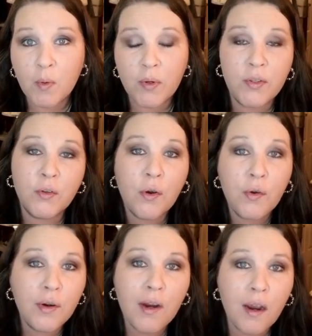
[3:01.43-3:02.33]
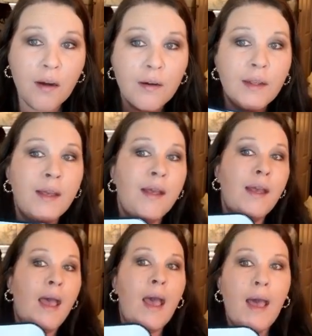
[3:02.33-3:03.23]
with your Kroger card.
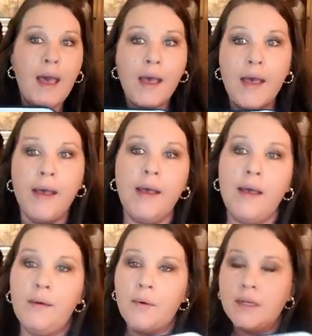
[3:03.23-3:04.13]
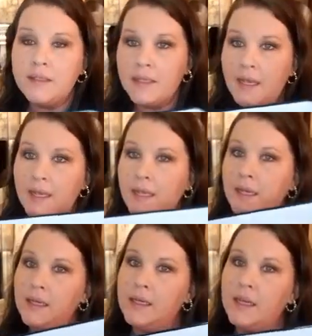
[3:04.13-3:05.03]
I want to
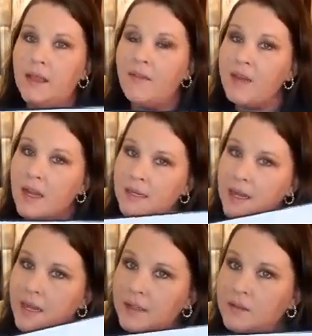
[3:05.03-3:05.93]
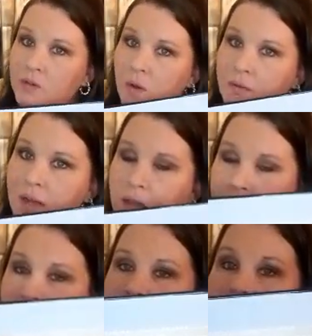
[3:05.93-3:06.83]
say $11.99,
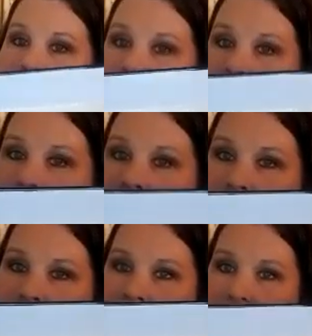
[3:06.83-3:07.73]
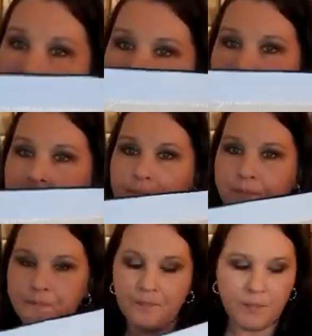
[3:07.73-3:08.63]
$12 for this little thing.
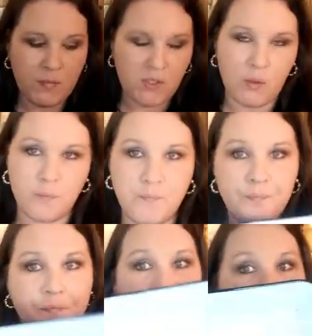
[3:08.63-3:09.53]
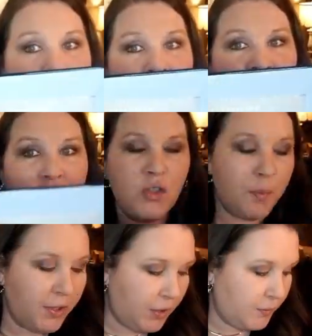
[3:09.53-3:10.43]
So
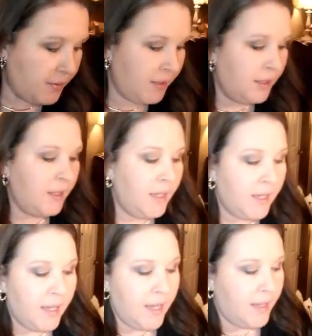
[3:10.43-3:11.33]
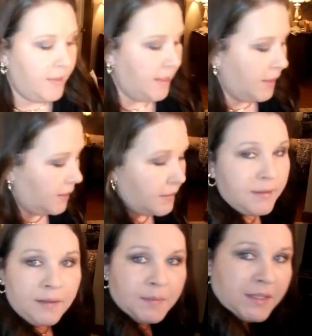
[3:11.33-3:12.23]
super cute. And then, let me